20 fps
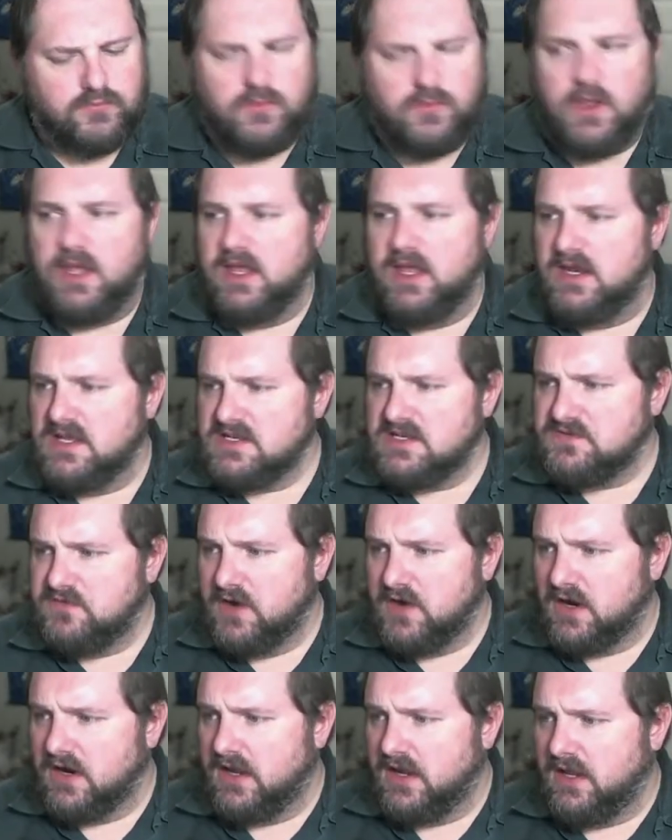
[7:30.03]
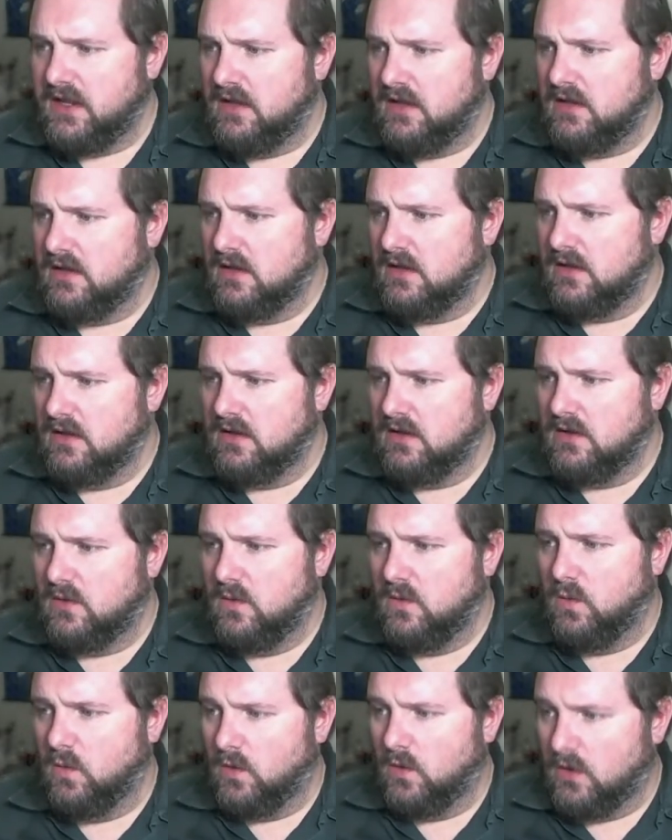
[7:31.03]
It is very
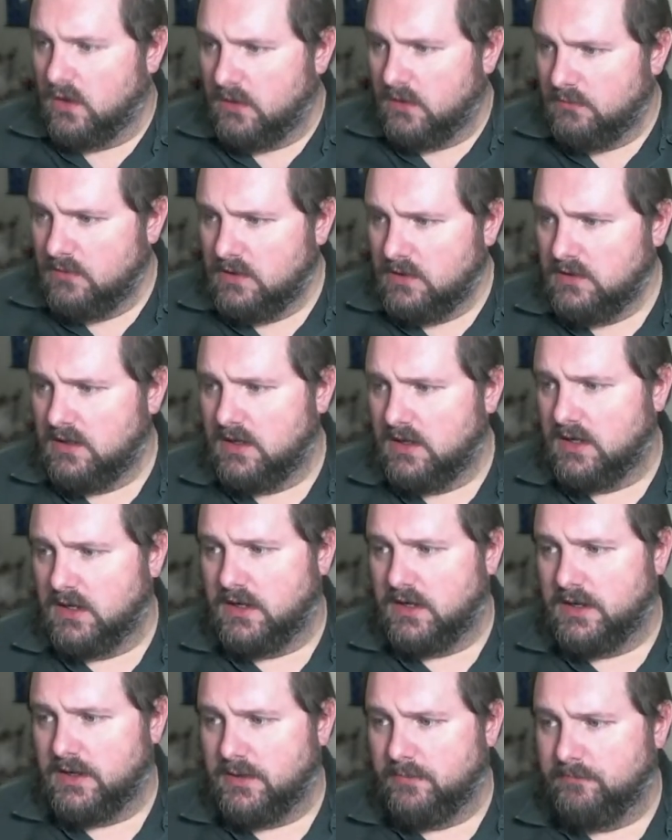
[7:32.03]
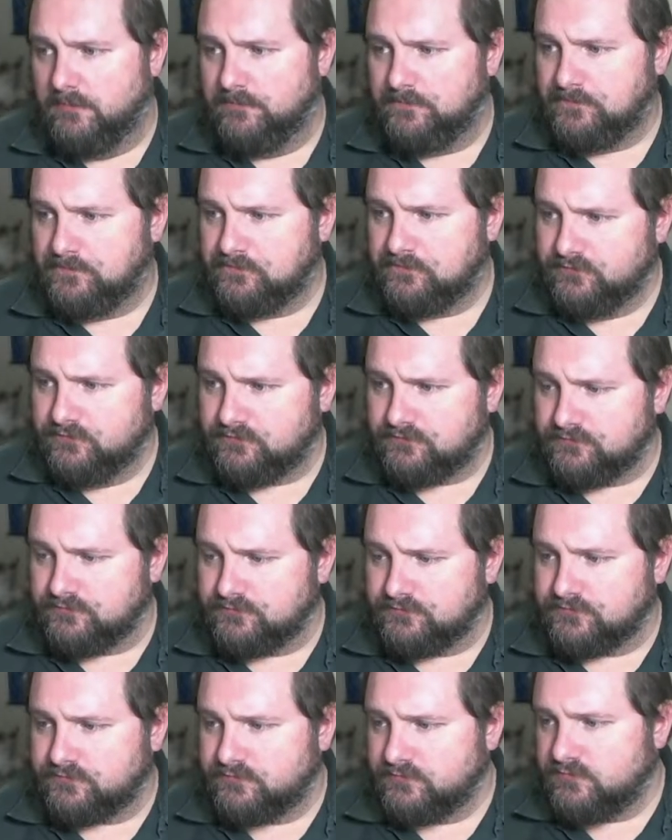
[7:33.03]
warm. On
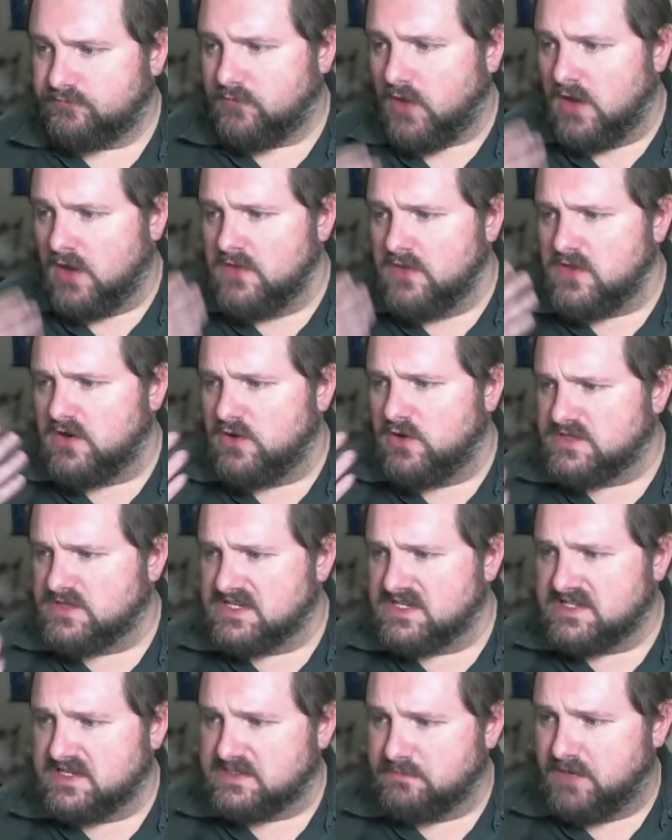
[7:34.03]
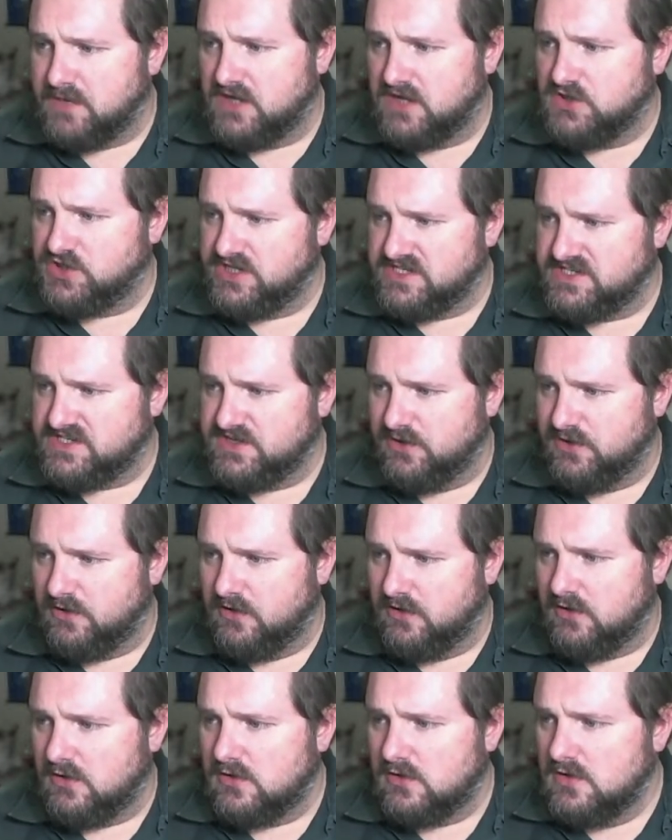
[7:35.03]
the nose, it says a punchy
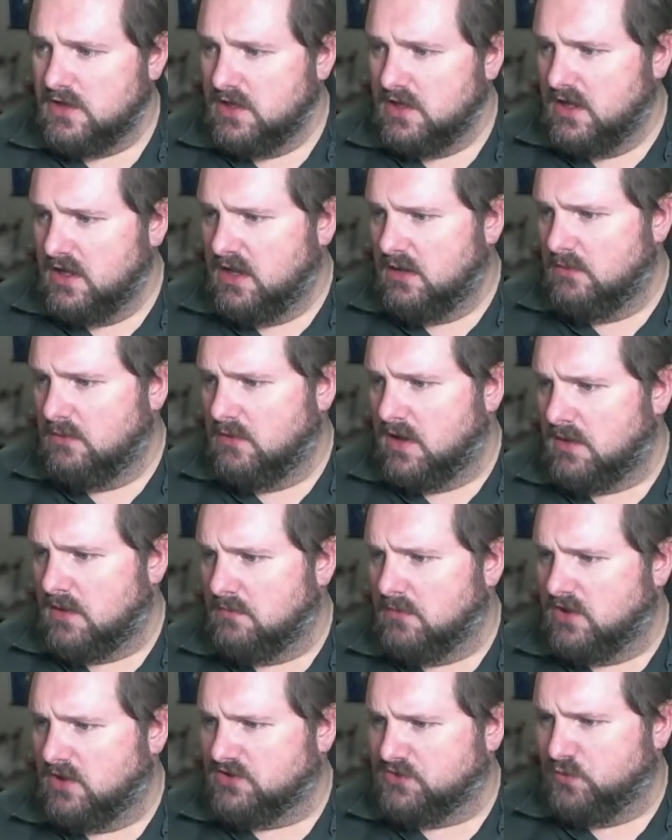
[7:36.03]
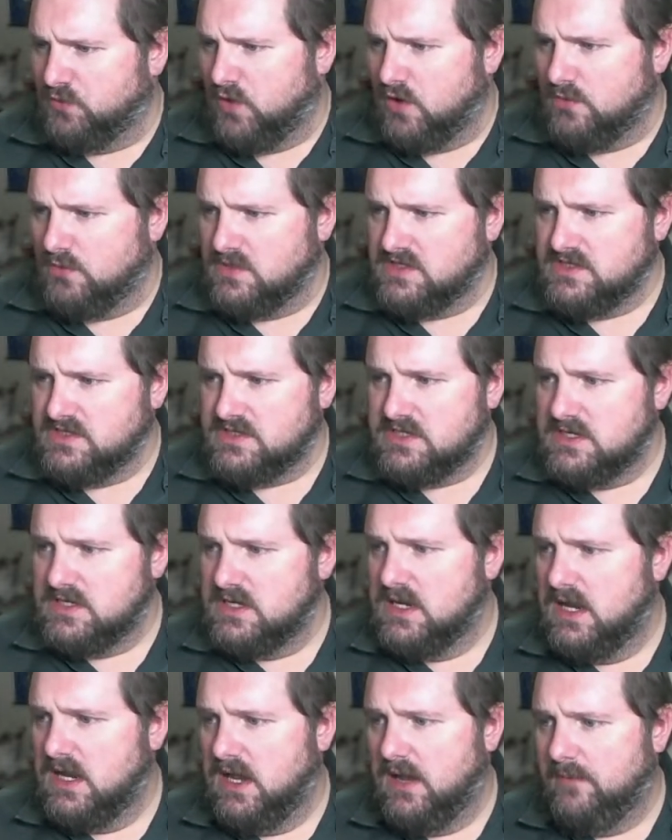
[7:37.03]
cereal, malt aromas.
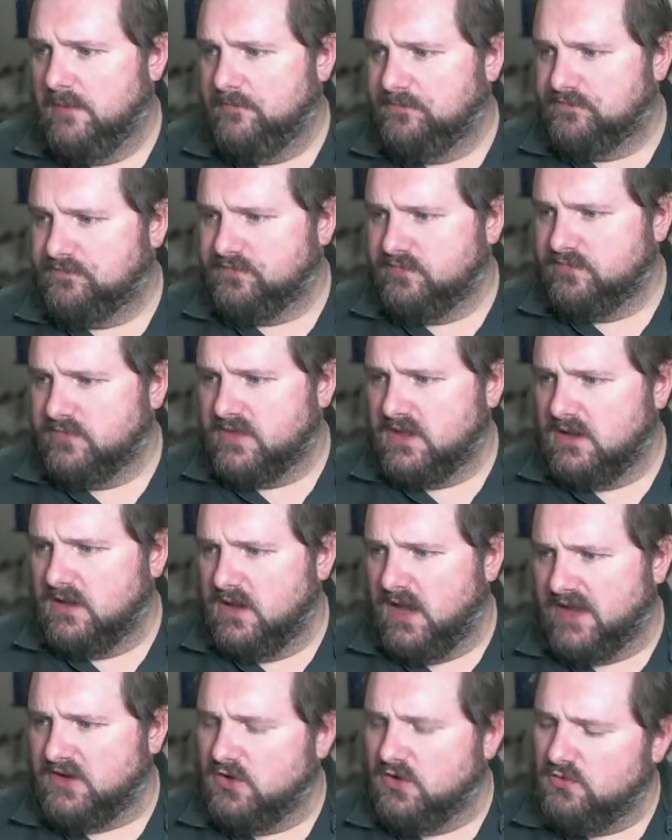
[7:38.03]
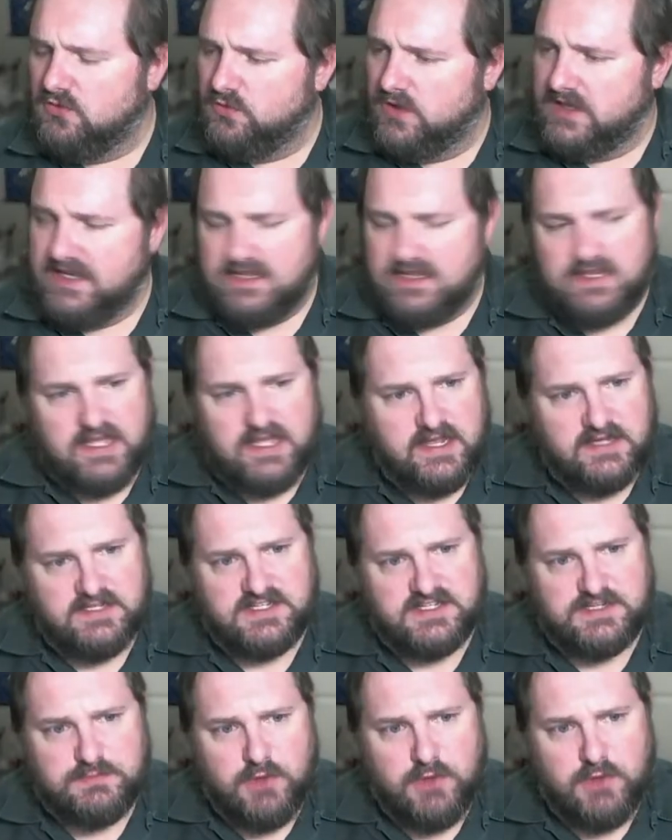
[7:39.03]
I don't really get the hint
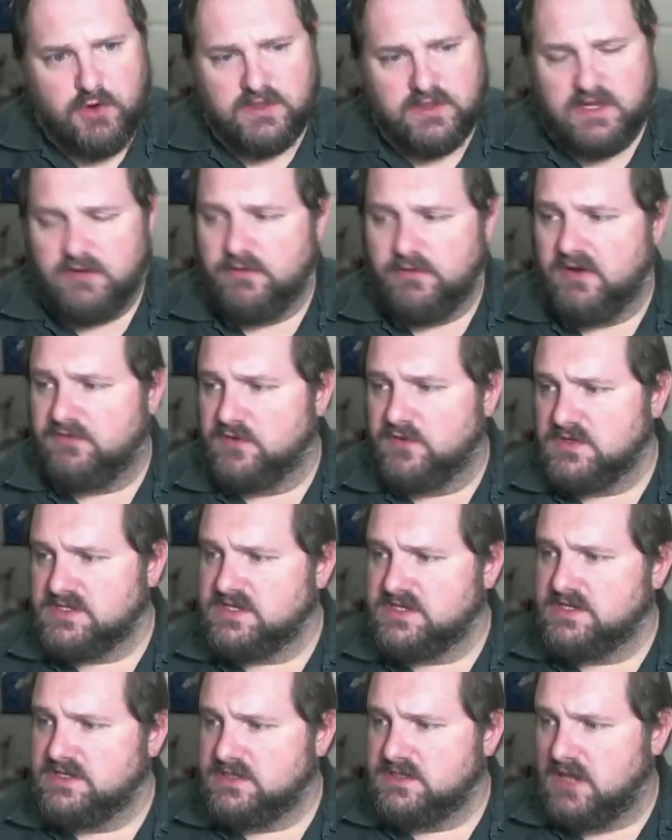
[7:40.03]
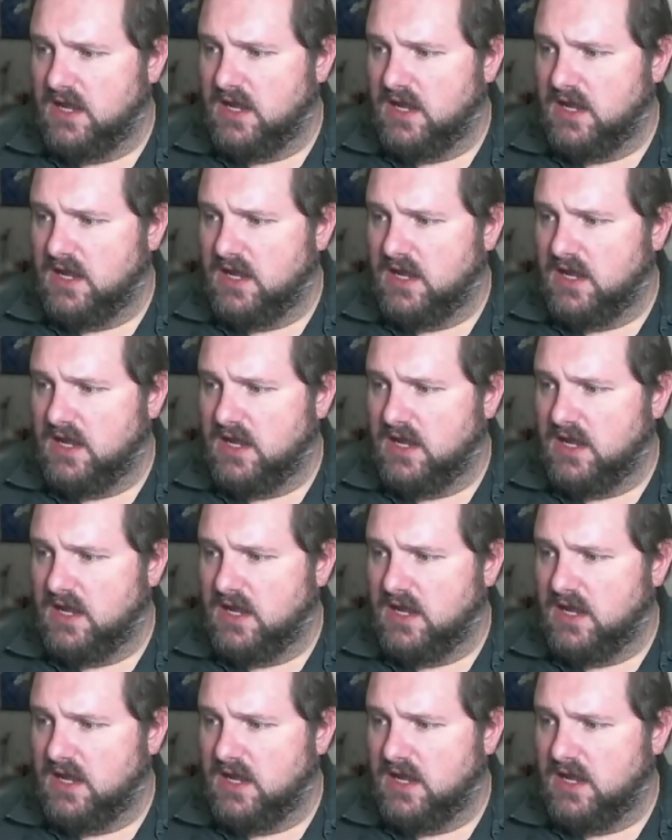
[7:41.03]
of smoke that it references.